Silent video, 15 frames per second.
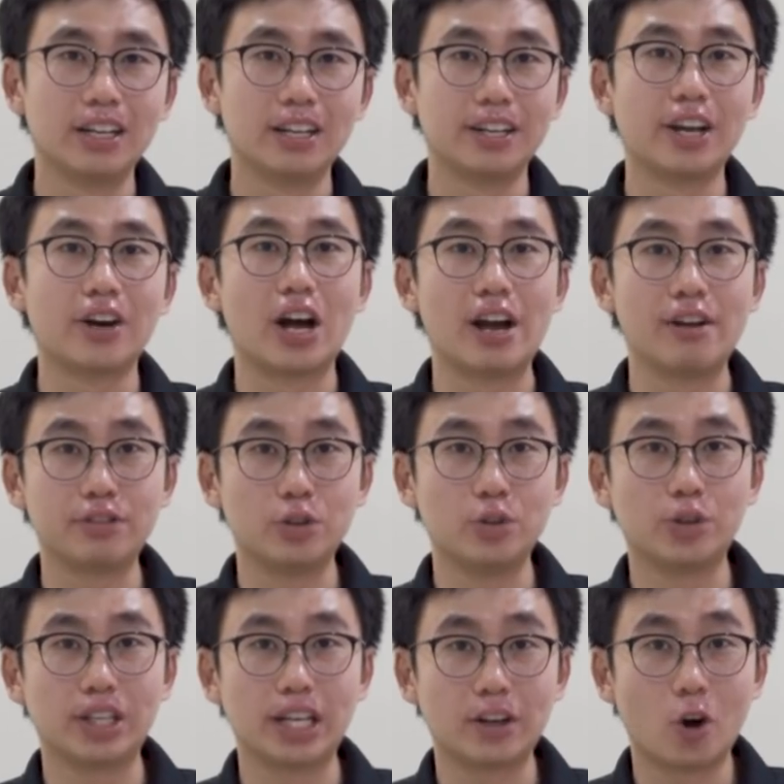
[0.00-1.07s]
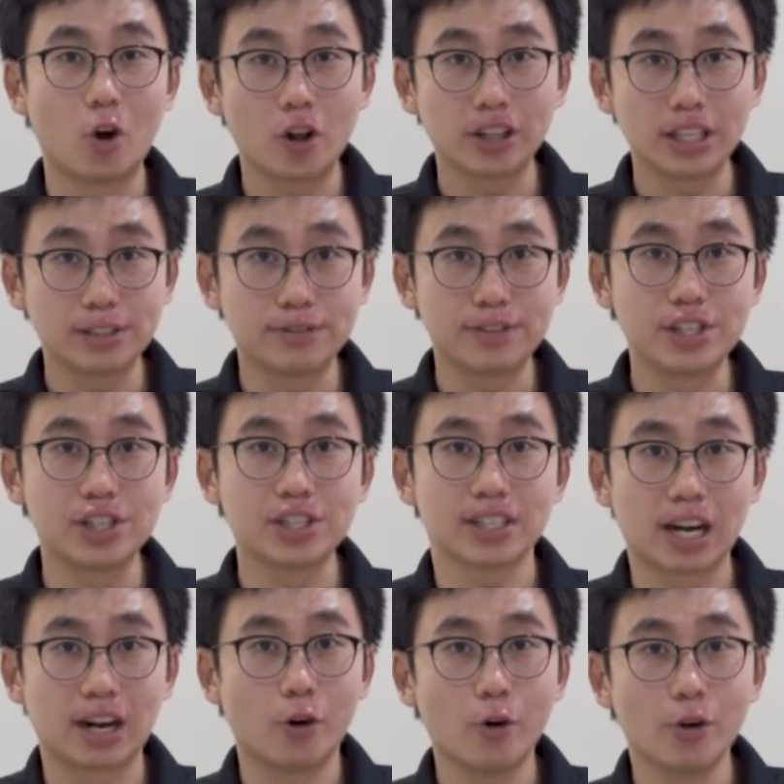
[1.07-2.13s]
Now, I have to note that all these features
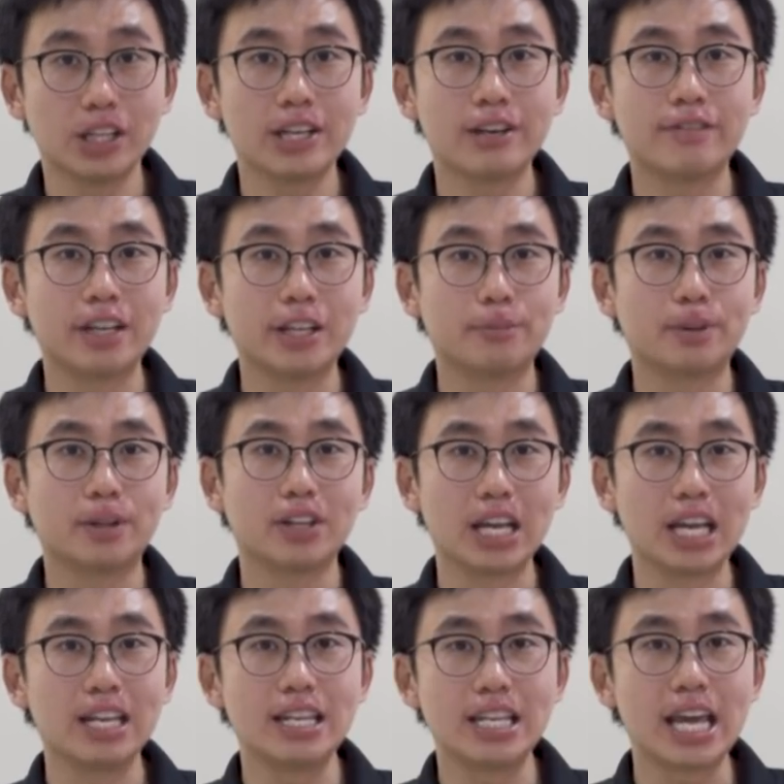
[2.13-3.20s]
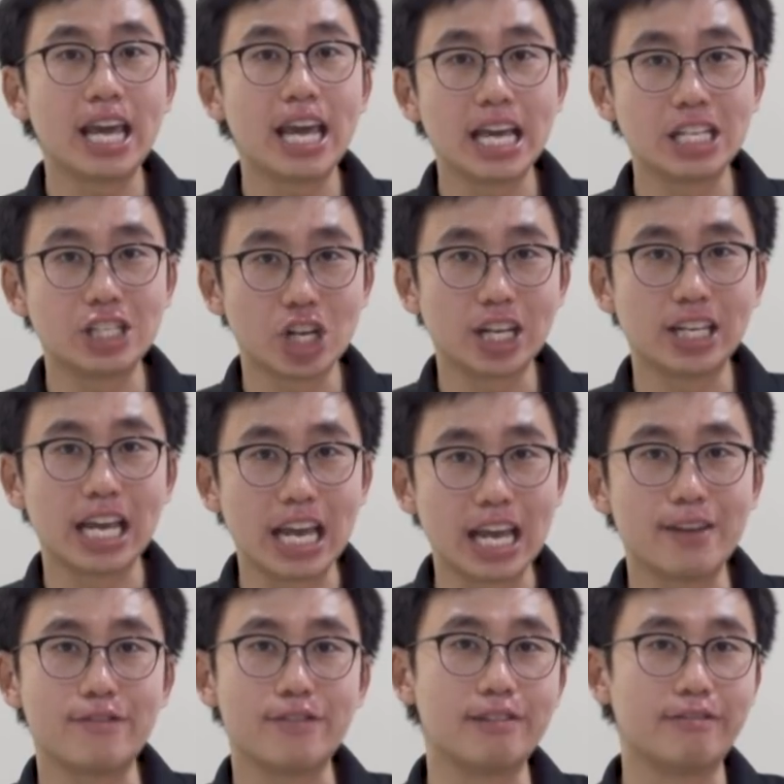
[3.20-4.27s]
are only available in the H and
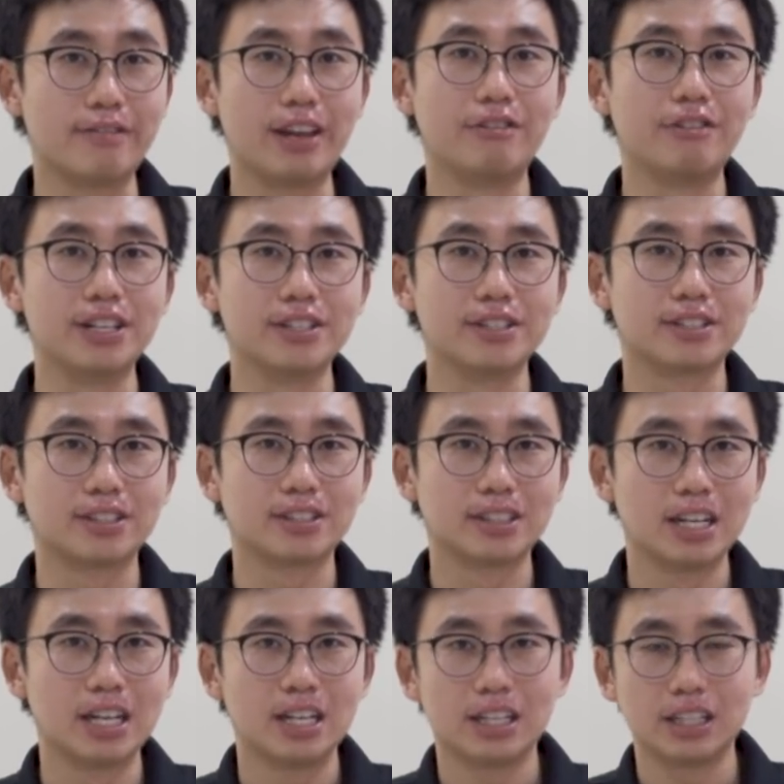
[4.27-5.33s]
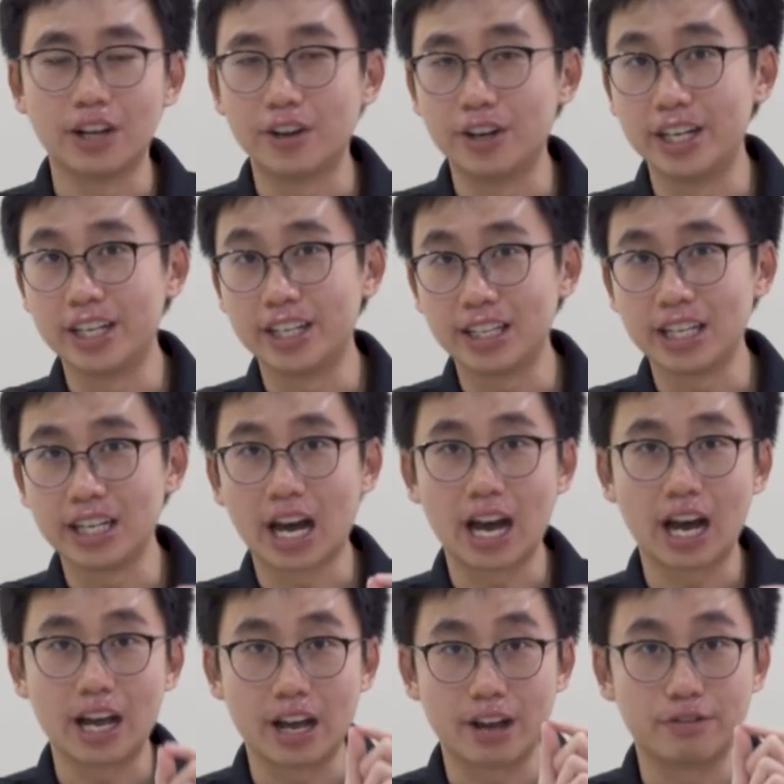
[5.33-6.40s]
AV variants. Now, another thing
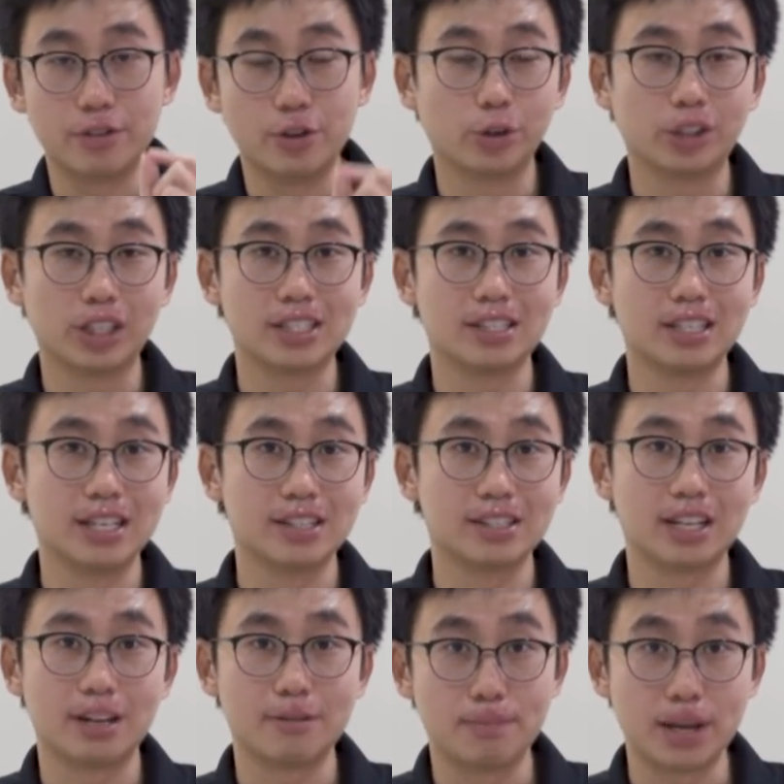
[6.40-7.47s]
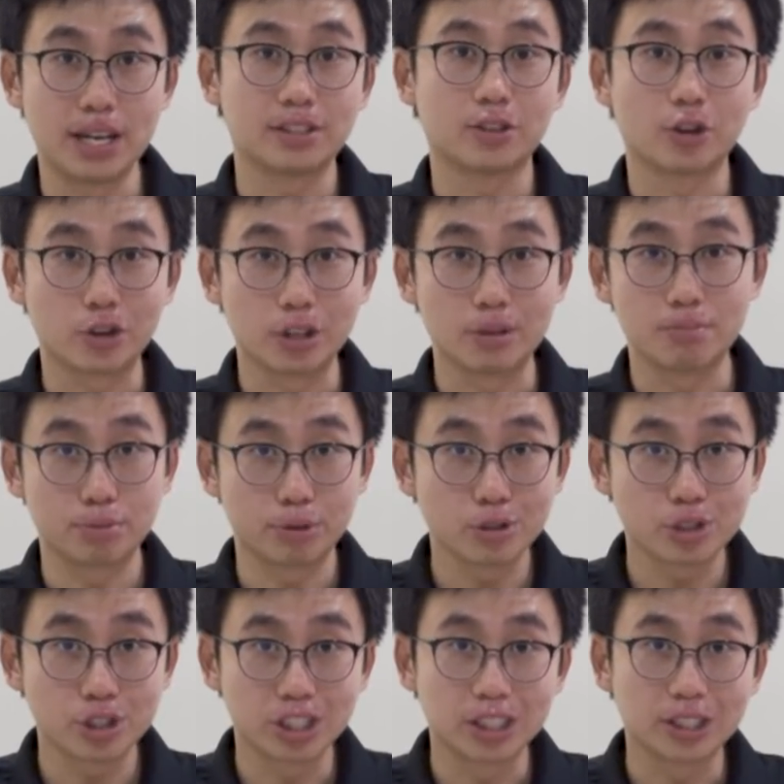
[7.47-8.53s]
I have noticed is that based on the
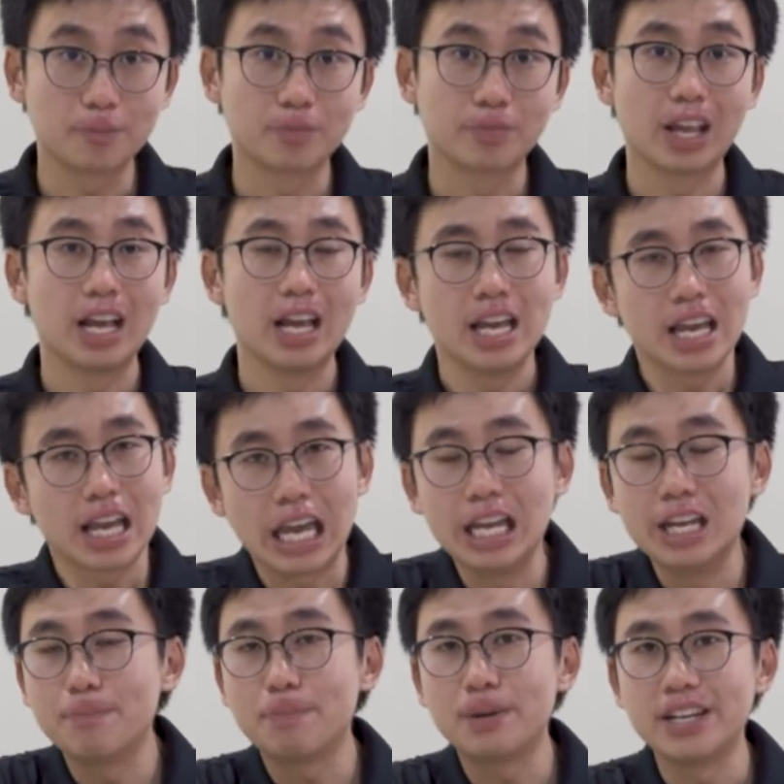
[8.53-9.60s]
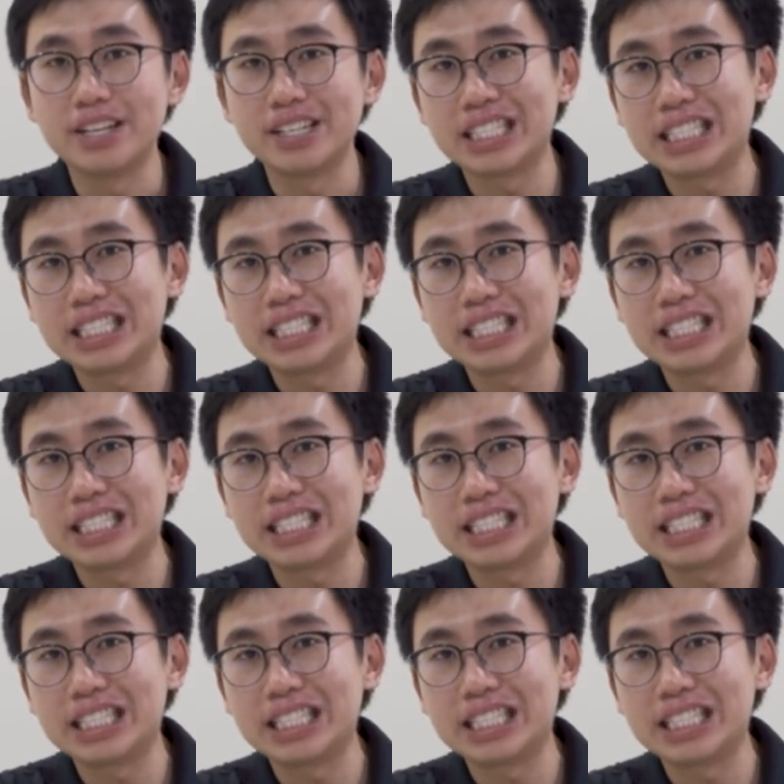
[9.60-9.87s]
brochure, it appears